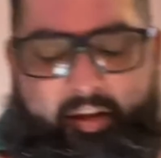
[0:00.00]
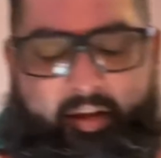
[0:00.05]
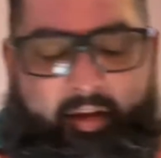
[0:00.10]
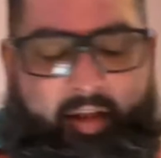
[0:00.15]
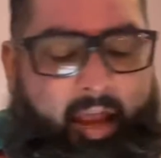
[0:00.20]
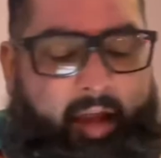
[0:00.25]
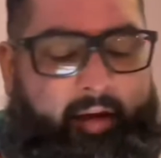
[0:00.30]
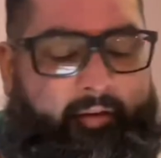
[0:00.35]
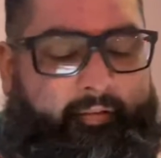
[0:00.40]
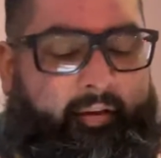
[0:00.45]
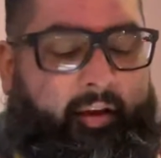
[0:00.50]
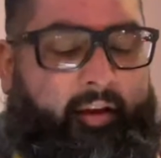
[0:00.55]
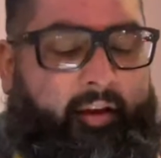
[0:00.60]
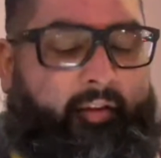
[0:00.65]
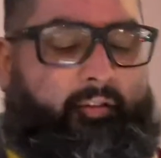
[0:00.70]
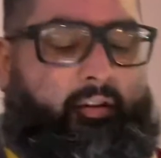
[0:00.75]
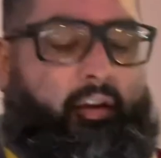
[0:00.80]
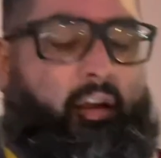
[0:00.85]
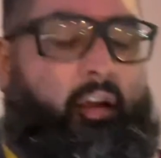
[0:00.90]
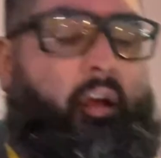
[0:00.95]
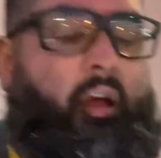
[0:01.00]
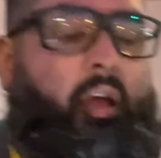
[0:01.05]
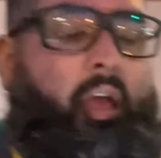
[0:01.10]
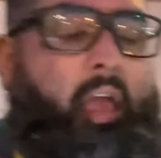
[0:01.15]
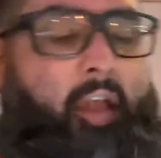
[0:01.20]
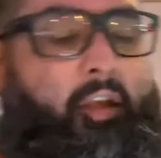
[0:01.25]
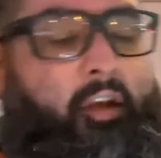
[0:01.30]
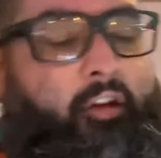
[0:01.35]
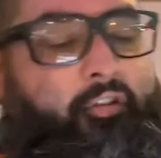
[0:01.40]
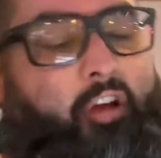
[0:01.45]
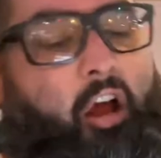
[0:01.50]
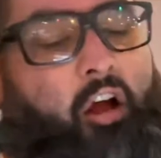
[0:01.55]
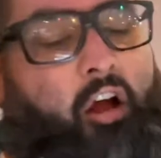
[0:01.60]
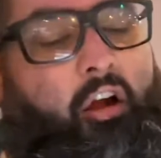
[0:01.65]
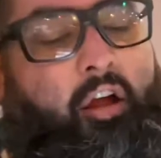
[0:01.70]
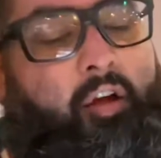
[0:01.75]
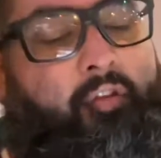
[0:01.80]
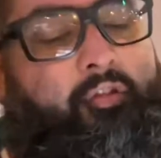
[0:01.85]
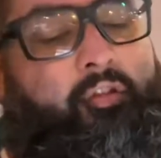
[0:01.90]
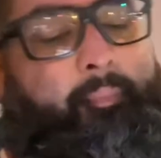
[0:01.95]
and 8 says, And it shall
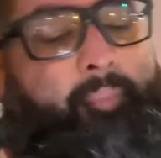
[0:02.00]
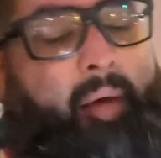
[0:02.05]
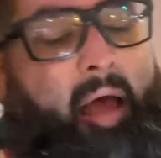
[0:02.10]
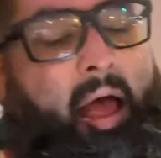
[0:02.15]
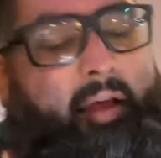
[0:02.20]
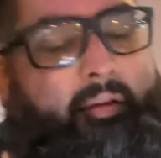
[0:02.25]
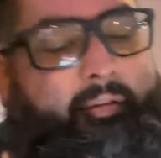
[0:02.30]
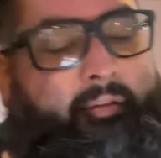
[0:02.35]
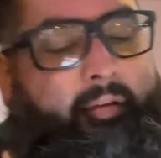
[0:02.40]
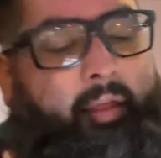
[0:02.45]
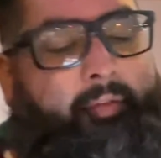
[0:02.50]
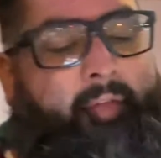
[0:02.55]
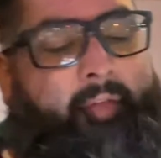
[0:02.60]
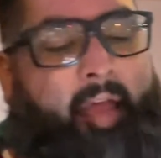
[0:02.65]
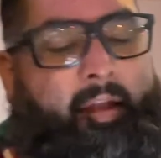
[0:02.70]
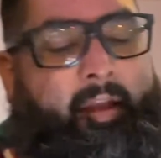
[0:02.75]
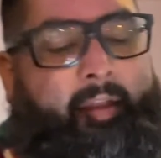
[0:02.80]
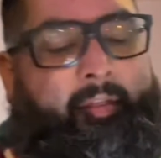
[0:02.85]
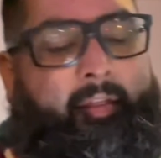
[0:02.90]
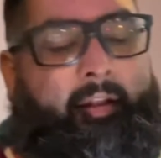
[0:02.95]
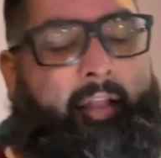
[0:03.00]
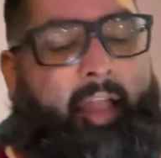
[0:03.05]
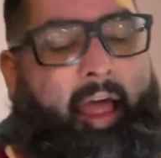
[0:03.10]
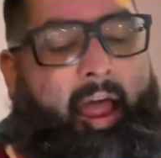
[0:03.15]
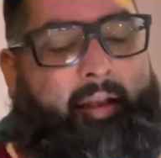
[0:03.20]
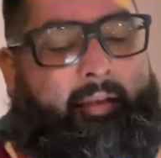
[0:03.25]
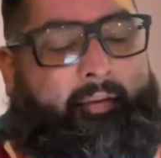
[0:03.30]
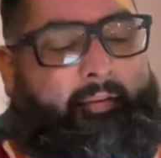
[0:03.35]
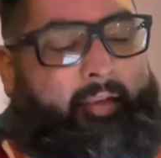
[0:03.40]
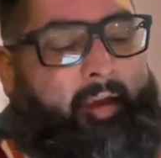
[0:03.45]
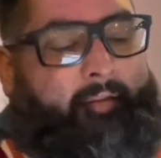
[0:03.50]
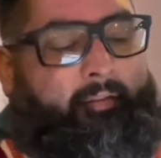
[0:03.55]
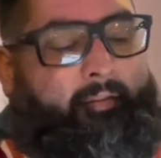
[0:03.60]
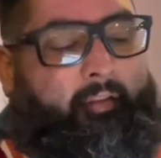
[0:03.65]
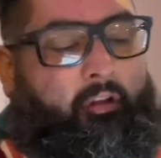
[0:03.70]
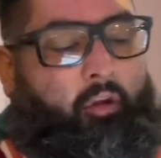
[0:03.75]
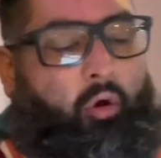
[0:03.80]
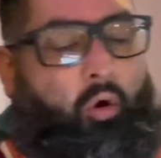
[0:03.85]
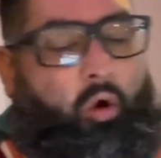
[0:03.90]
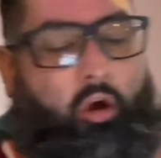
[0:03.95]
come to pass that in the land saith the
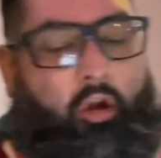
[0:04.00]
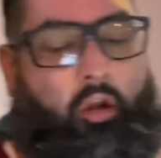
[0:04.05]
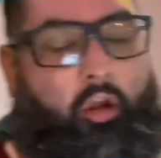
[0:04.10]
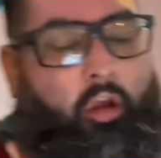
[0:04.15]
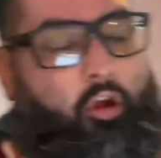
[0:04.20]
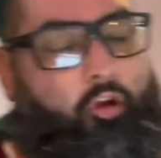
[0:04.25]
Lord,